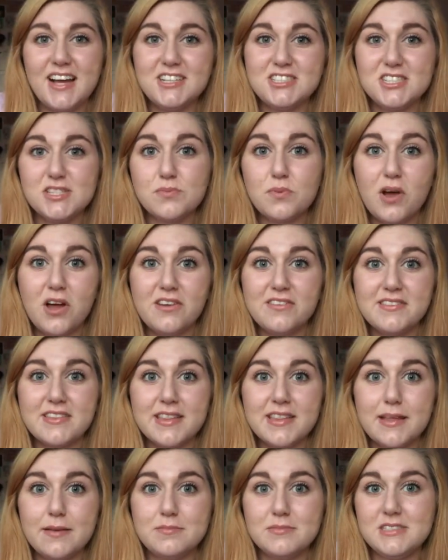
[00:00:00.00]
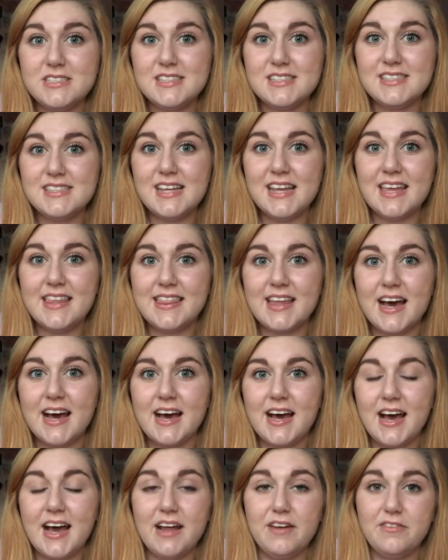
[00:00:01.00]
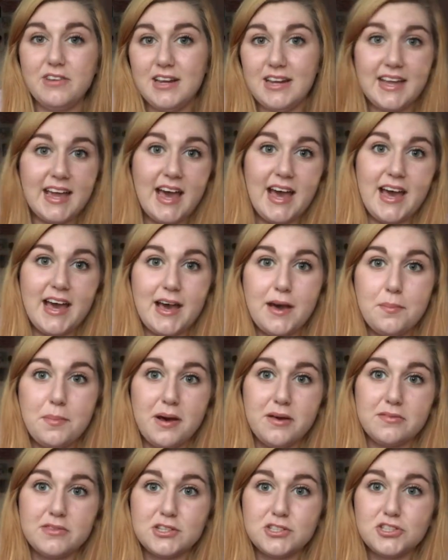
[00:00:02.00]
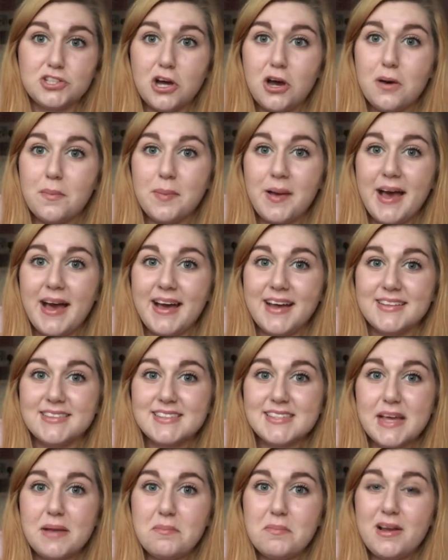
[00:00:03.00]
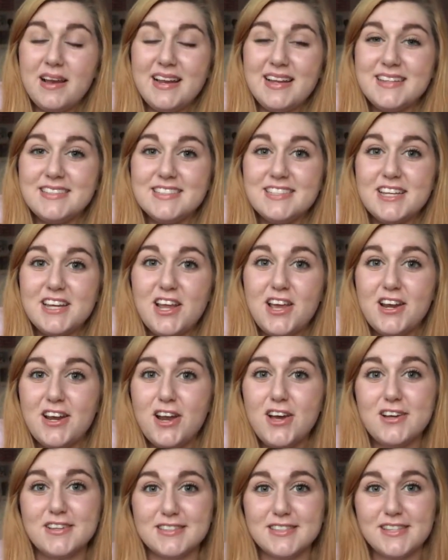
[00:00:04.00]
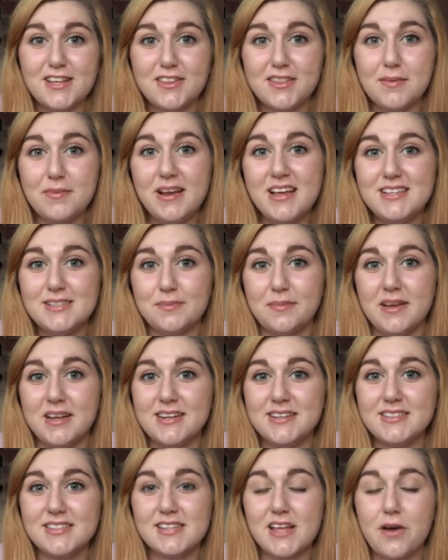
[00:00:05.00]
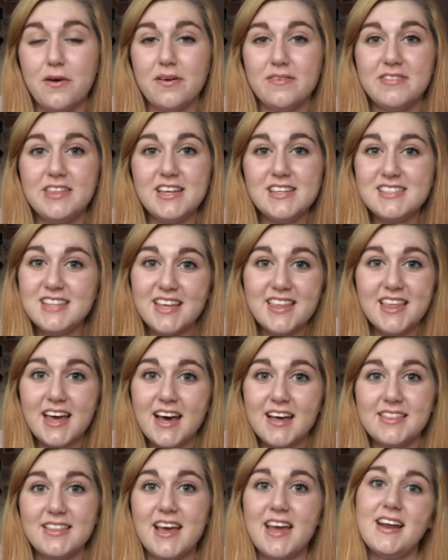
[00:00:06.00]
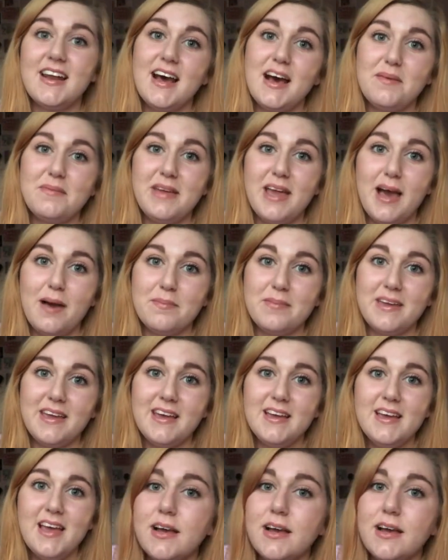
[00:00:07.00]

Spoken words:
I just want them to see that I really care about the job and I'm willing to learn lots on the placement. So if they see that, then I'll be happy.